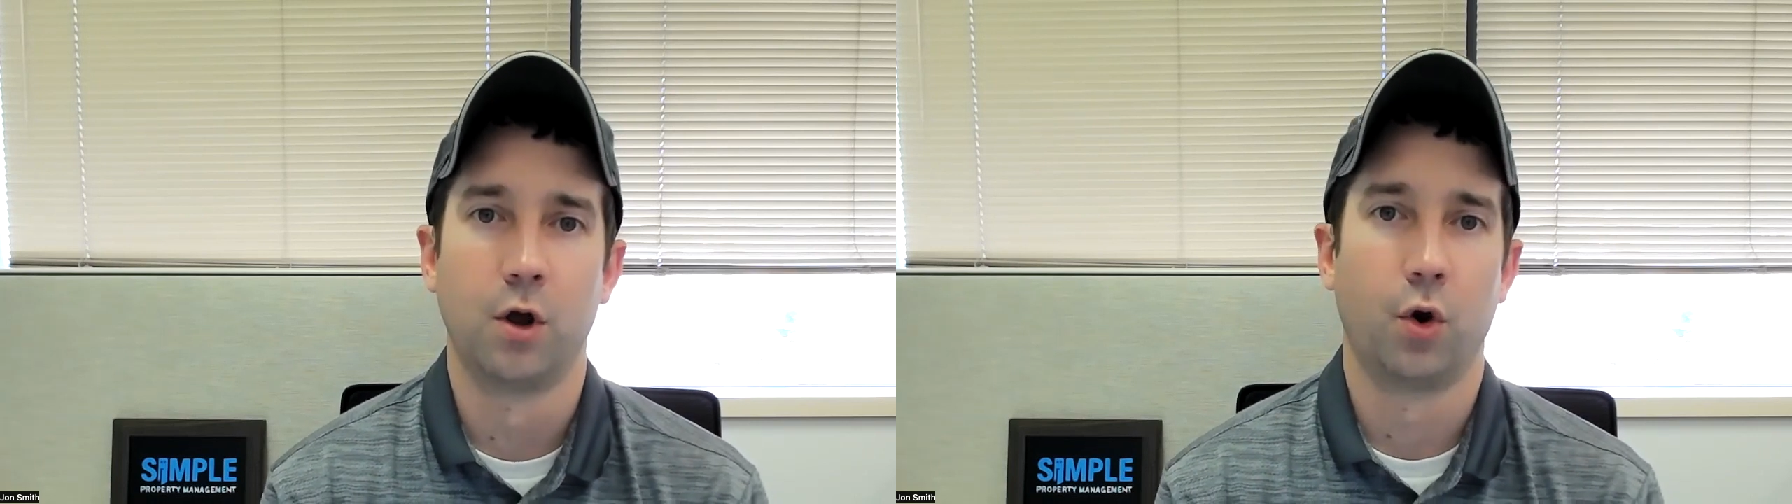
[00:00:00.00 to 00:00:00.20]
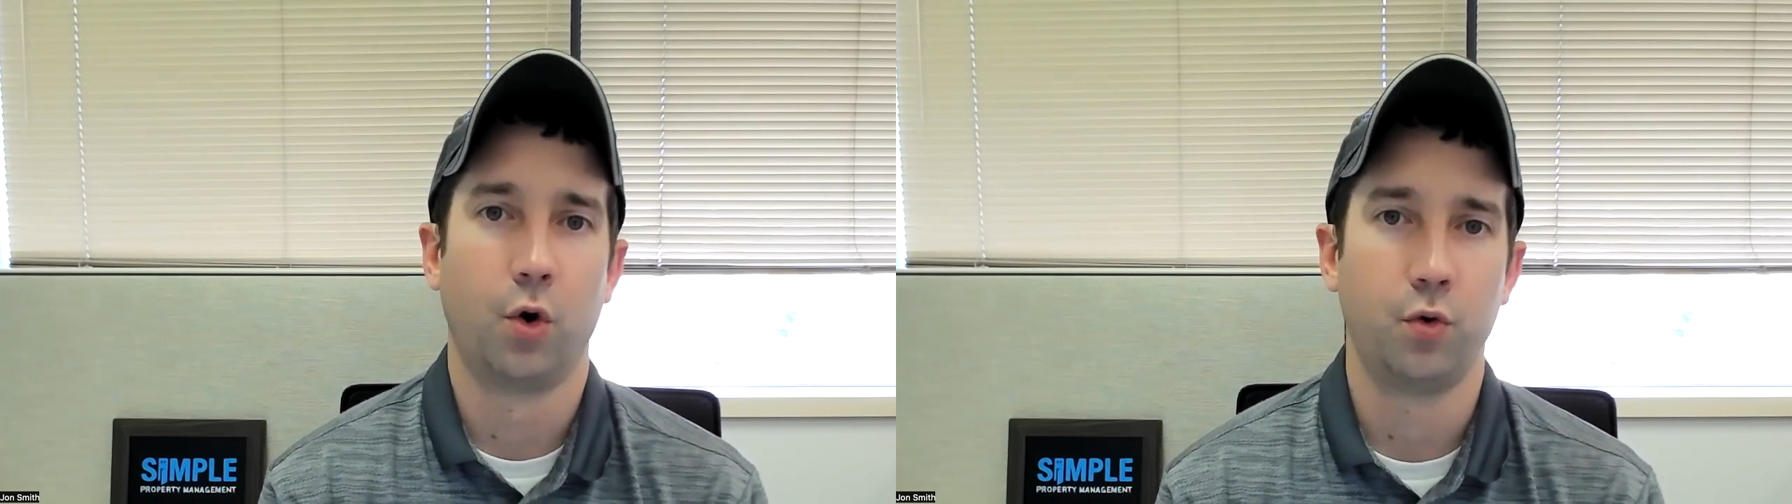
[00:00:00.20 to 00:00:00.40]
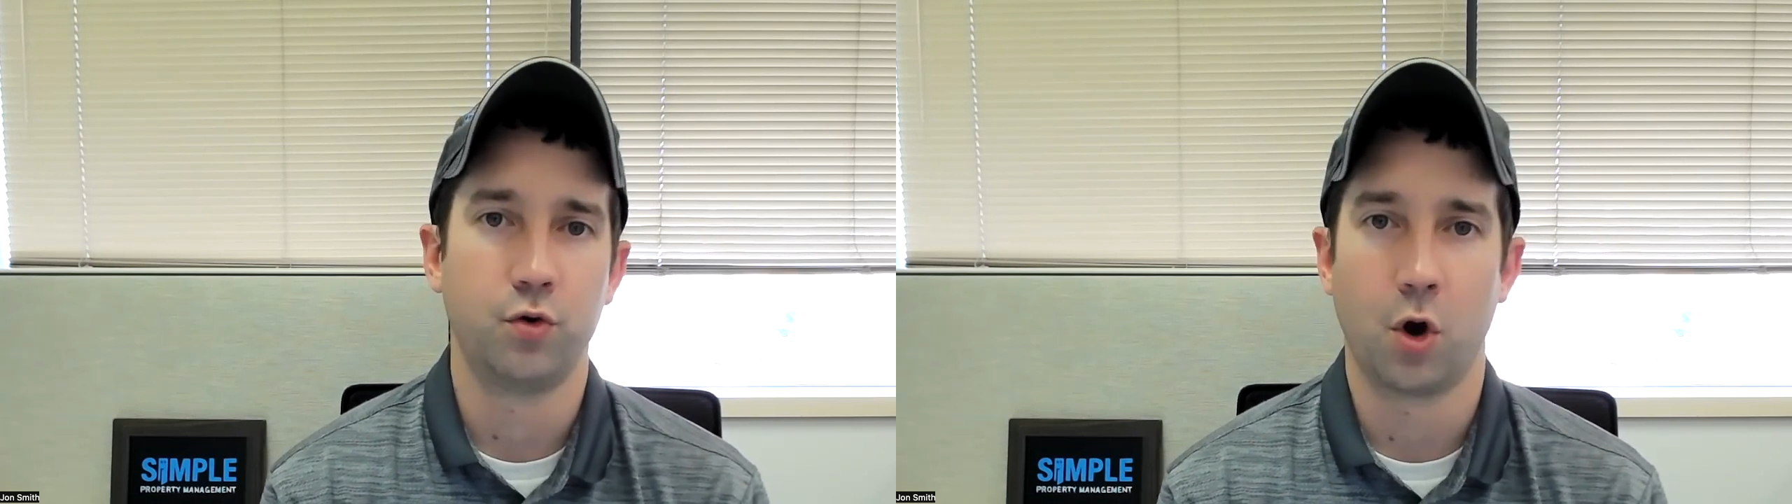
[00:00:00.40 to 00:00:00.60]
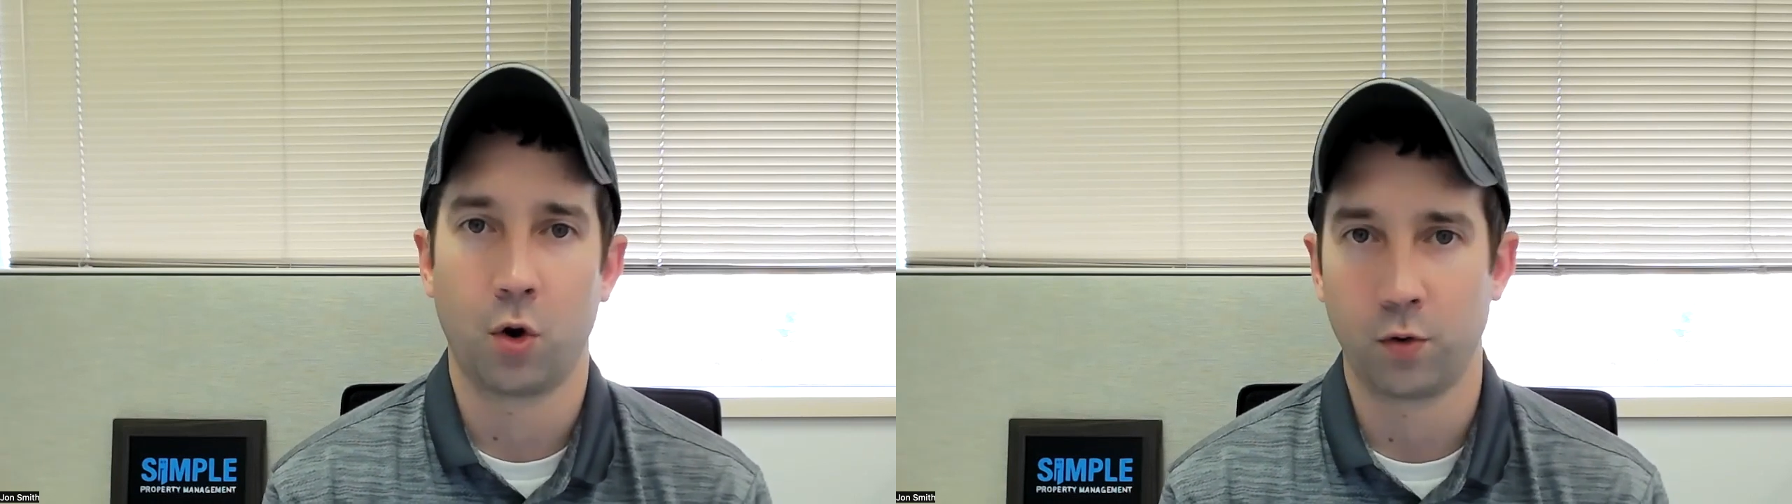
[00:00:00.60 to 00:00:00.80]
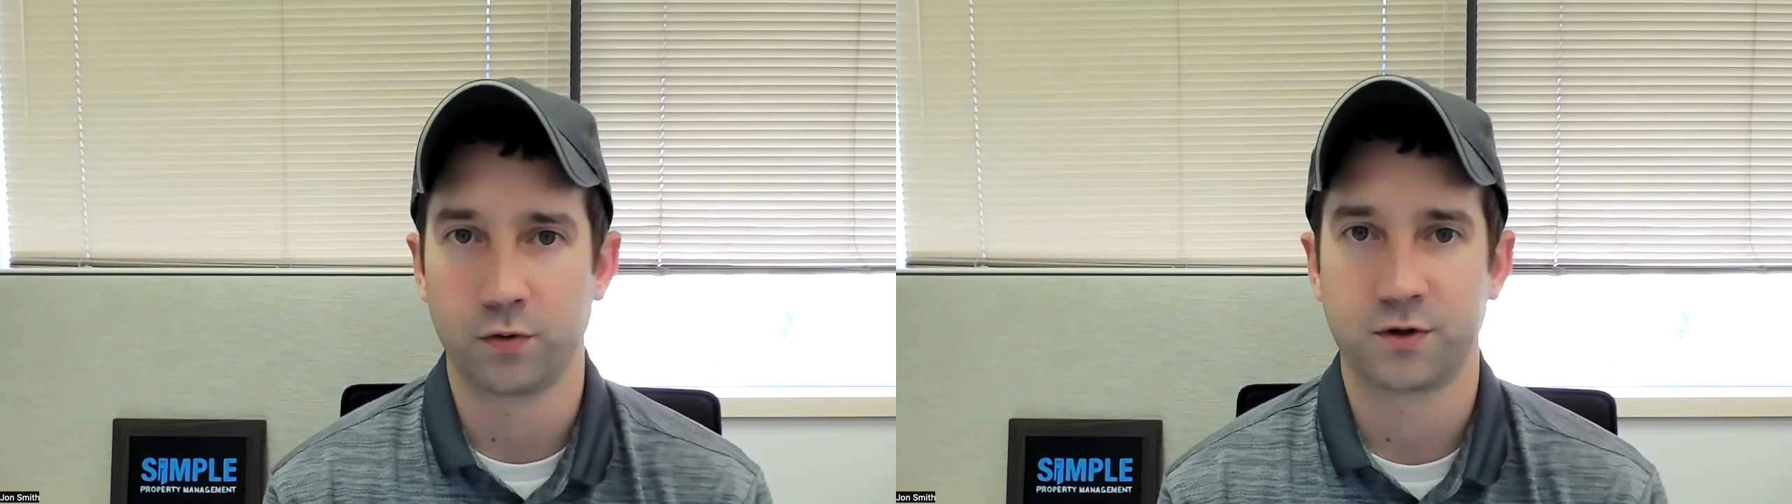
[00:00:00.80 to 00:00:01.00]
who
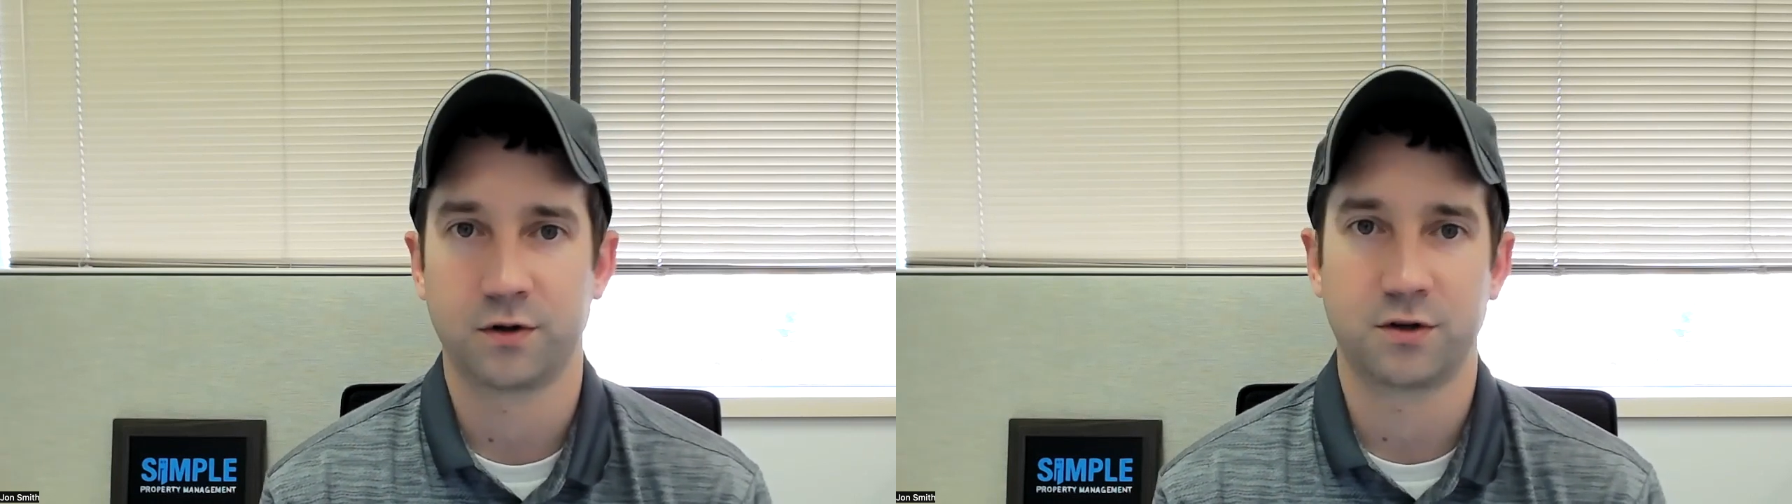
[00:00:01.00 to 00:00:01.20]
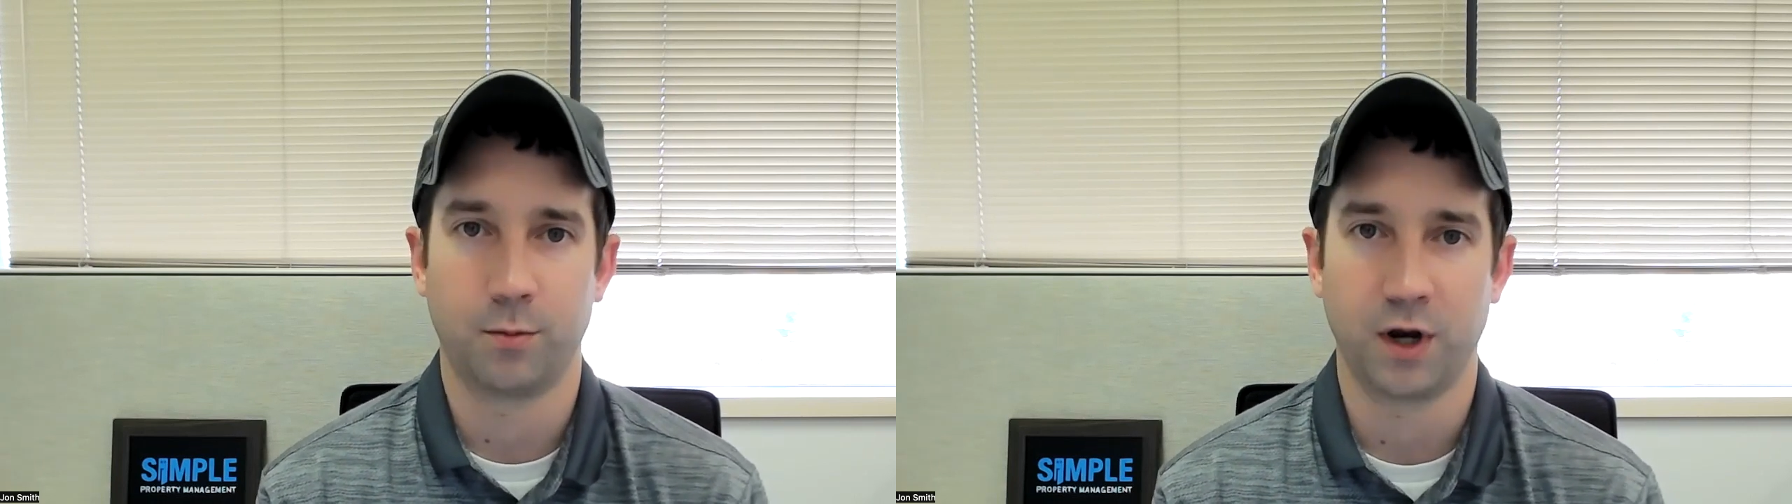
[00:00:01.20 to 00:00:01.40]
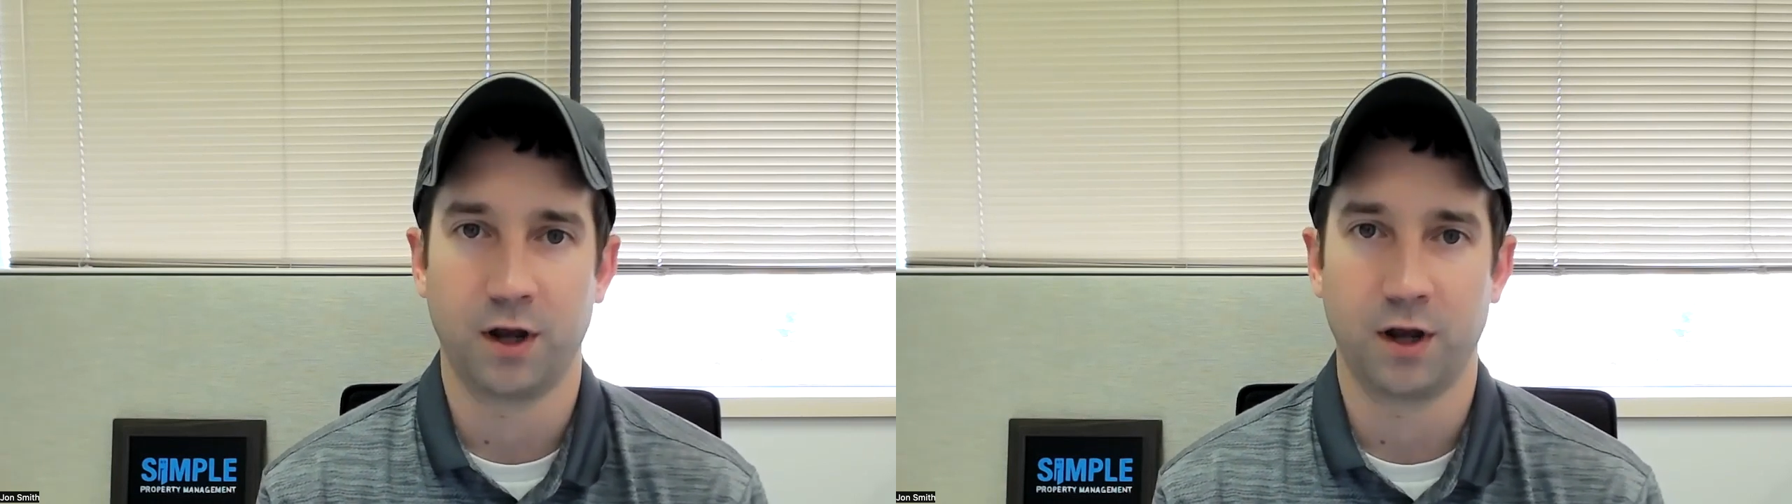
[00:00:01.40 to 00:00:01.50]
knows somebody